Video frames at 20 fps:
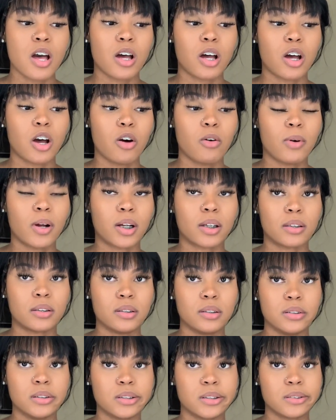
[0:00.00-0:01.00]

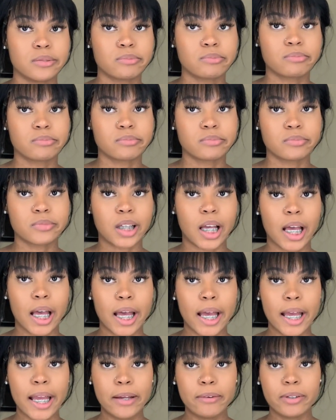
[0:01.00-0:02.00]
Coworkers.
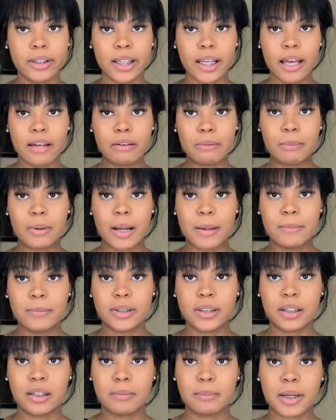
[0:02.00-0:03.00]
I didn't really have a problem with
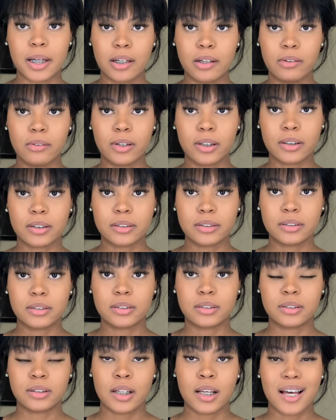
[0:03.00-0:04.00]
none of my
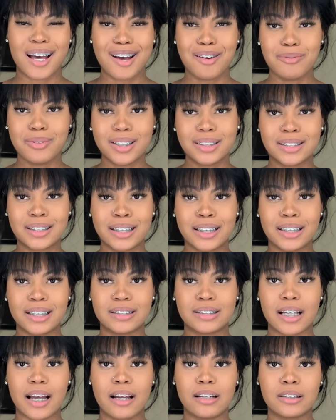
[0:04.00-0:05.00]
coworkers. I was getting
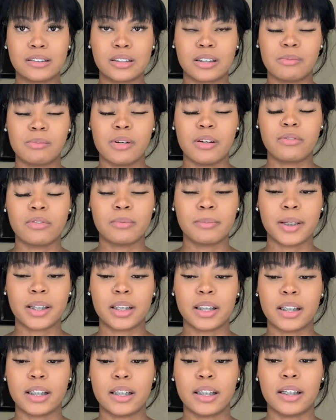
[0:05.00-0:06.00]
tired of some of them at
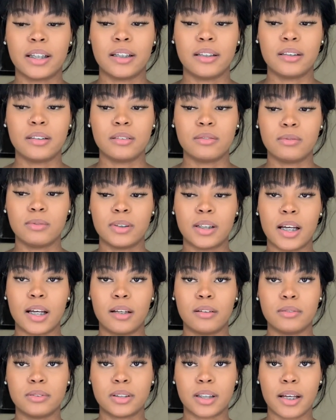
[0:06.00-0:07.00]
the end when
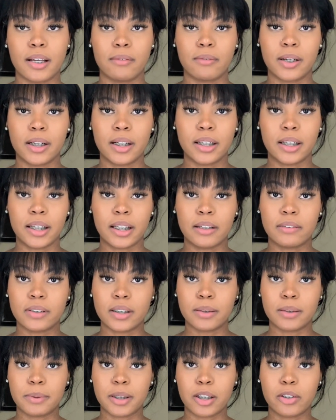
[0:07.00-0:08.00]
I was, like, ready to give
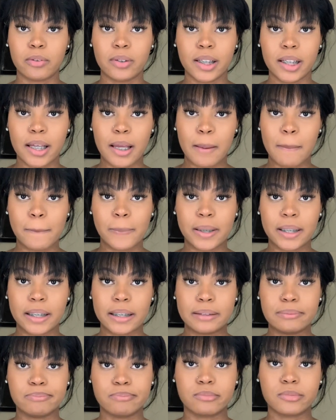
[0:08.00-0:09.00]
and quit,
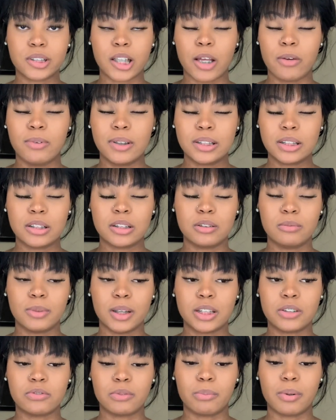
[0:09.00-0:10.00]
but they wasn't too
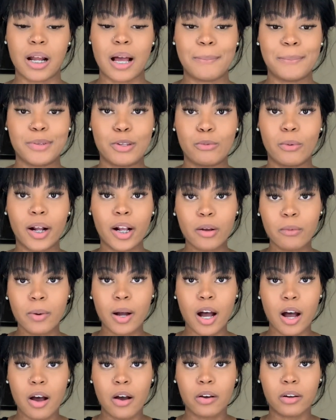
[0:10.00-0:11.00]
much of a problem. You're working
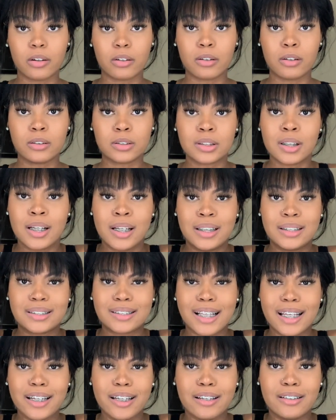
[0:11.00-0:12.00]
with all girls.
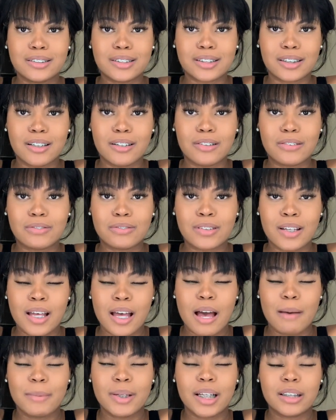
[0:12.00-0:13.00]
Stay to yourself.
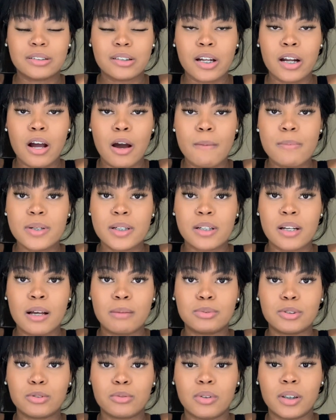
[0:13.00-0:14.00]
I mean, I started opening
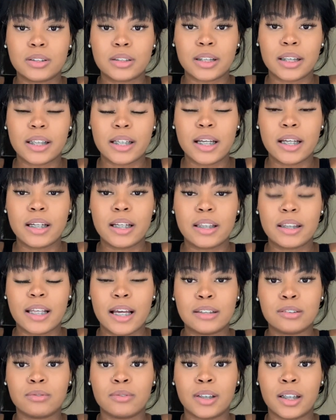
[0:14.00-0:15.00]
up towards the end, and
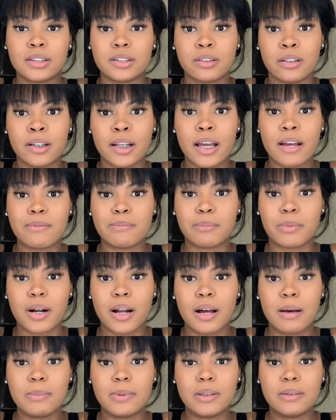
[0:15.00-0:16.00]
that's when I started having
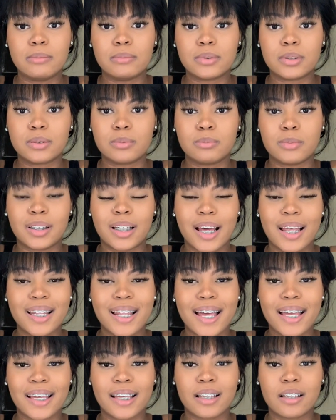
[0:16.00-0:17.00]
problems. But not
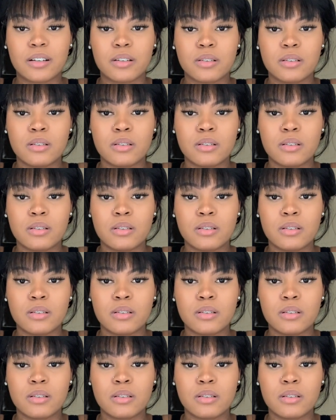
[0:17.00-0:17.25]
like,